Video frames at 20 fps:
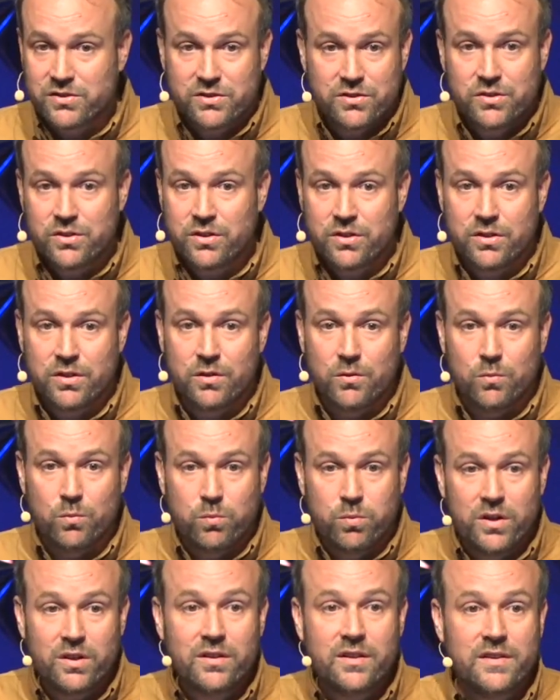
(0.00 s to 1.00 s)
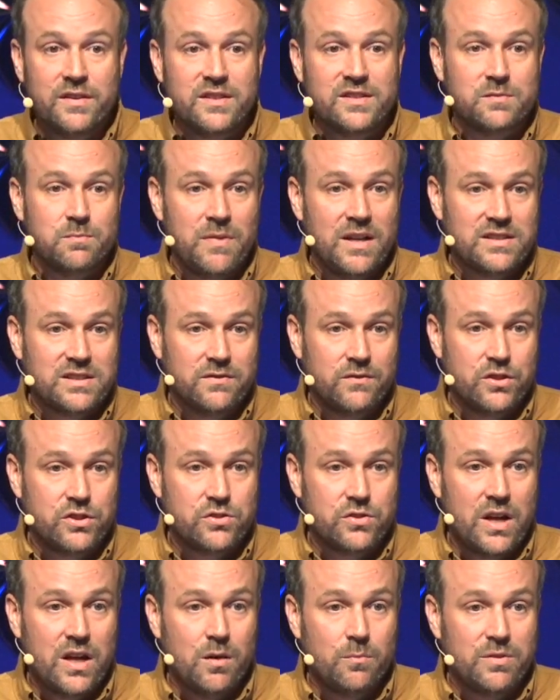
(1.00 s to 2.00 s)
no, we're in this mess of a
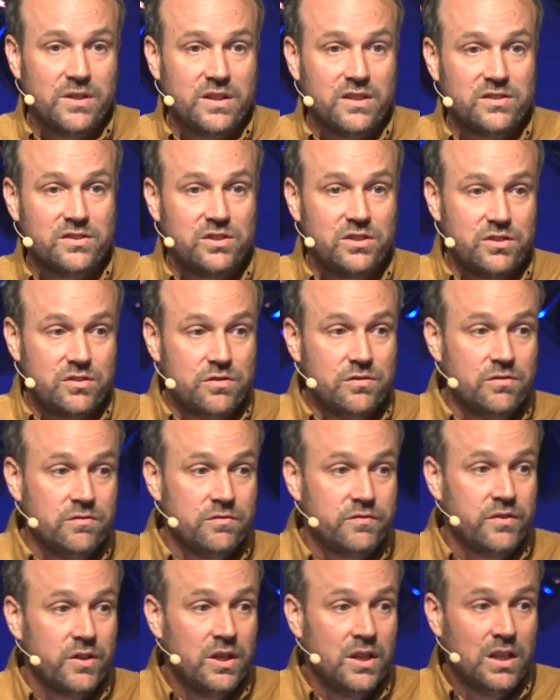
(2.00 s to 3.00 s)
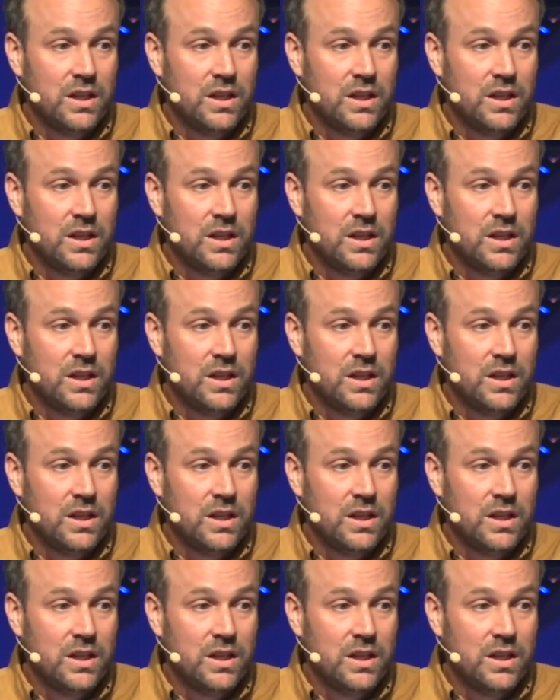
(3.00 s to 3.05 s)
drought because you've